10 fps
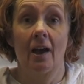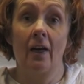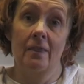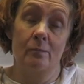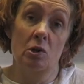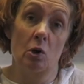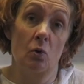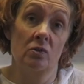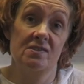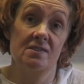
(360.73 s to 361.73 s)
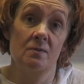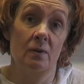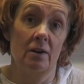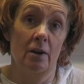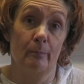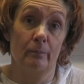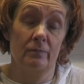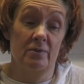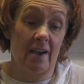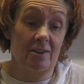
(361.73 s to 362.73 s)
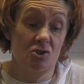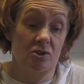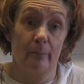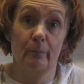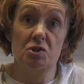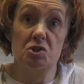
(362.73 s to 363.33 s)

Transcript: And then we go on to section number